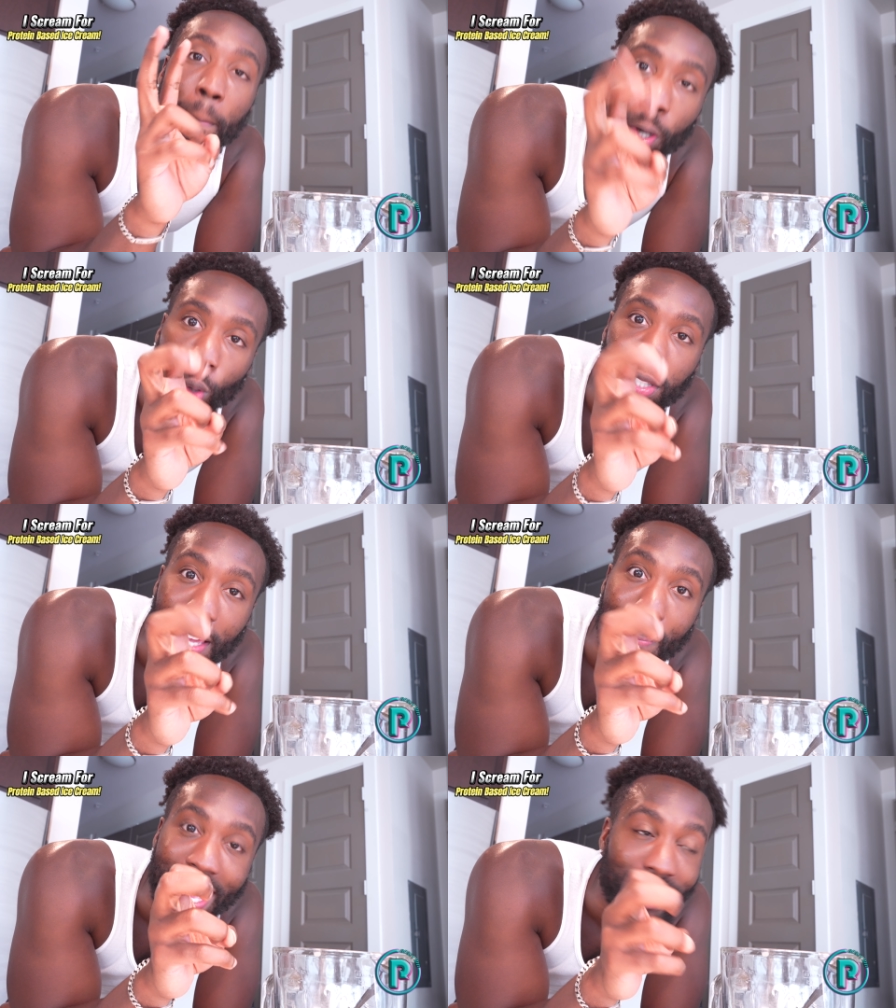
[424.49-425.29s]

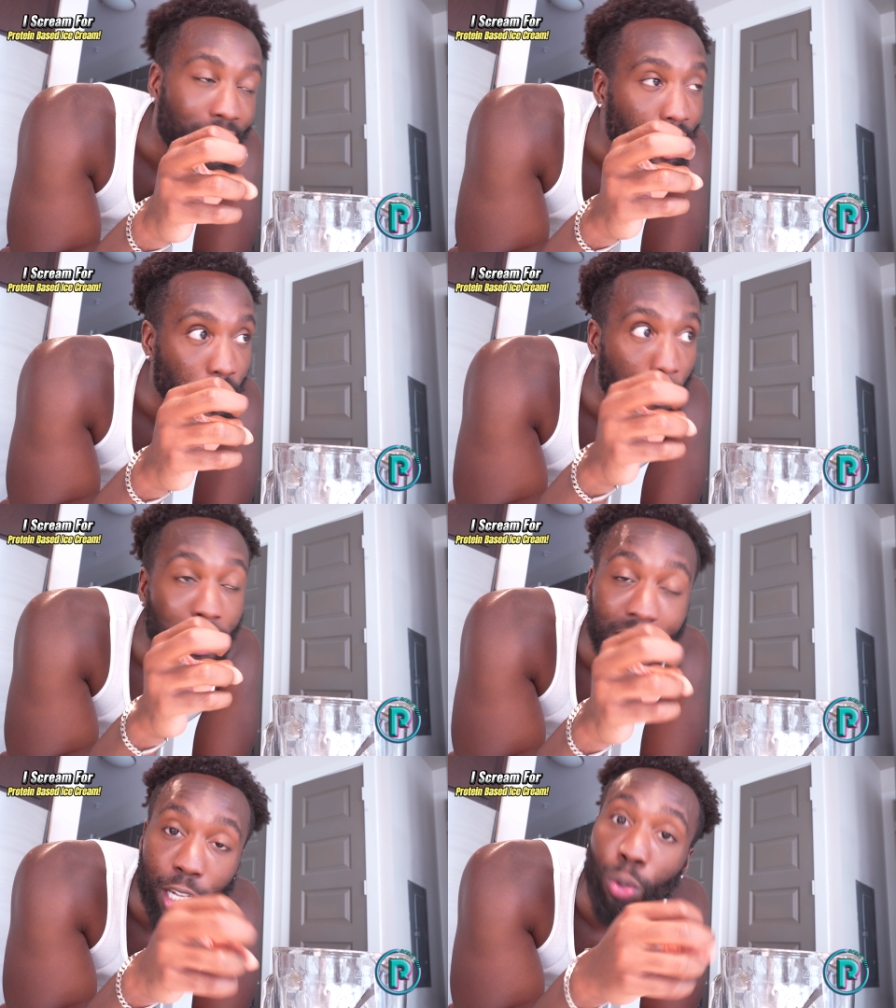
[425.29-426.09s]
protein-based because a
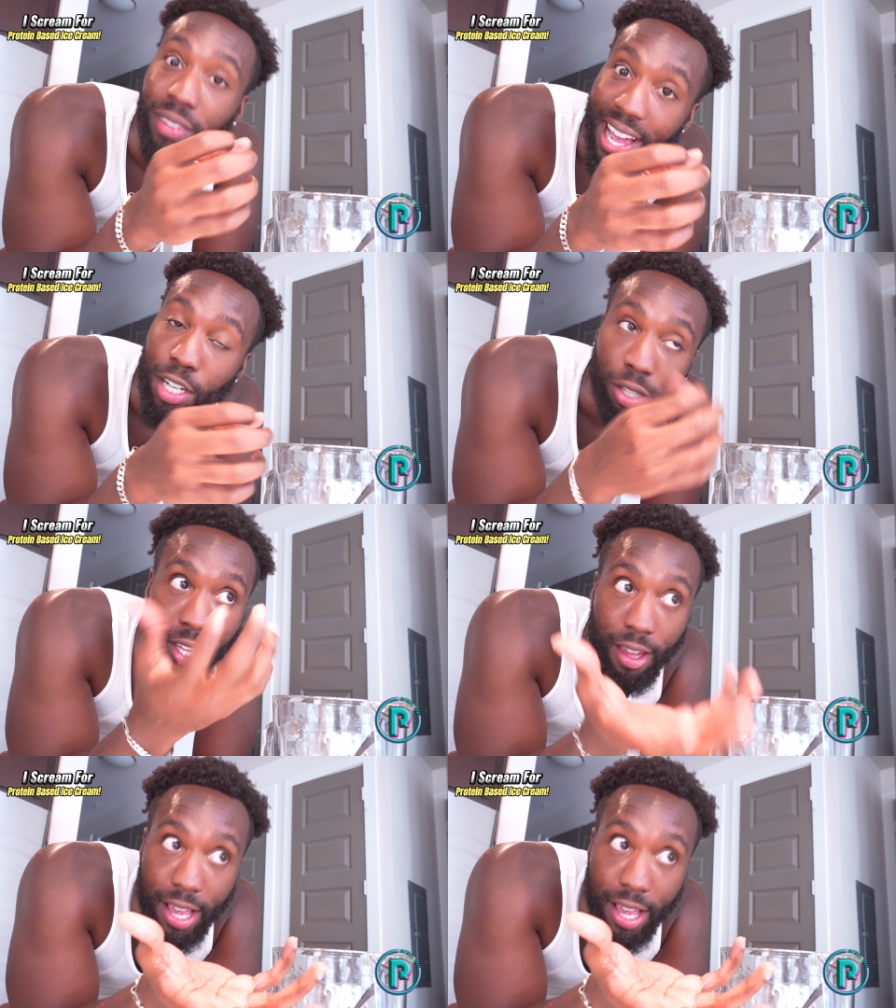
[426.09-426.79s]
potato naturally